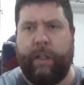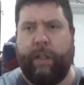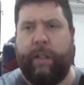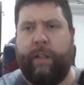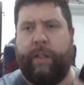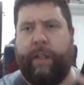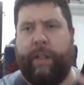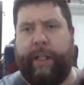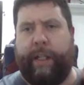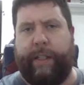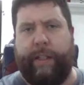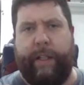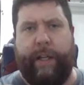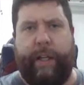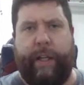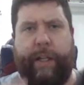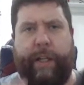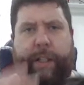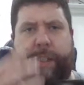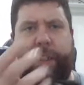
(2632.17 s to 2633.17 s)
like
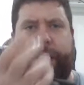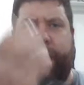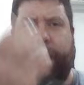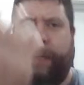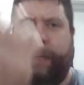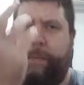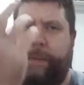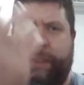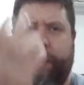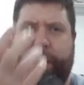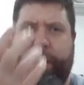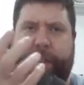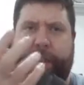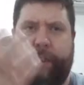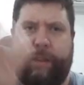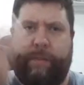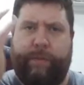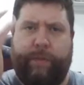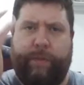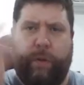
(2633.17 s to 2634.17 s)
the
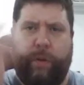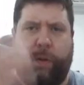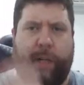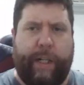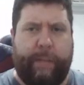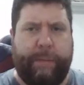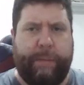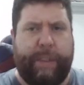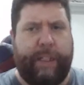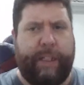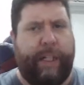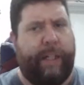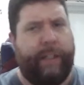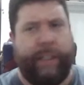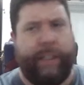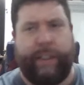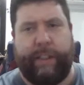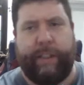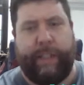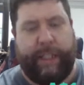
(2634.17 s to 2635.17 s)
seamless forearms and
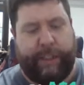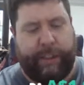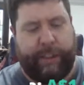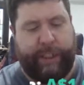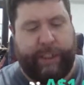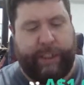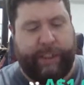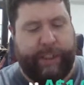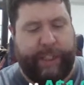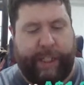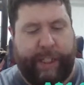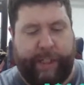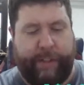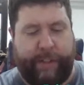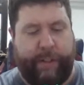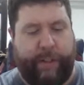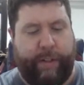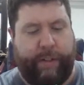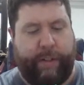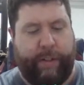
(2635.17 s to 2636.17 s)
that shit's sick,
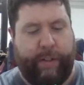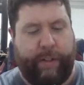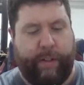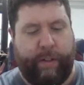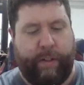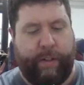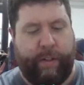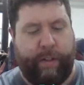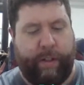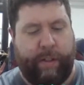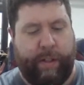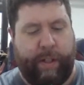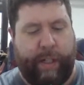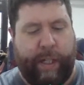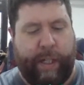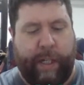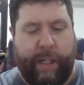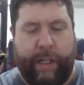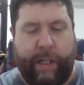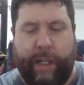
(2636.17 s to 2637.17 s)
dude.
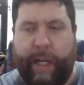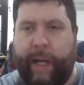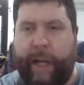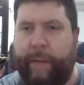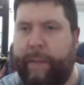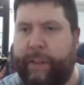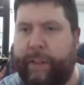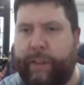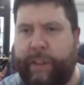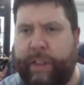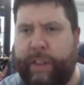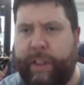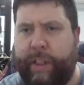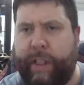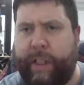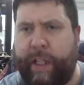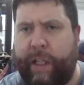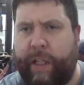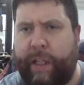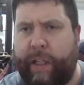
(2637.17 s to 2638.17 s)
How much did
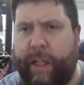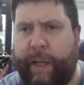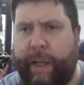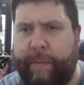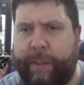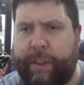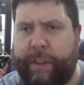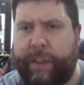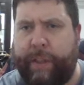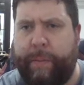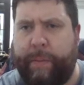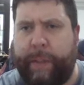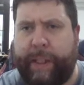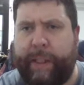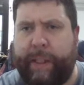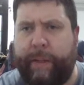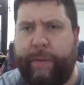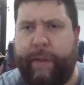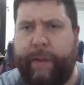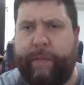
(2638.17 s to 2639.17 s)
you pick
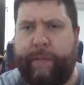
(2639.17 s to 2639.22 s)
that one up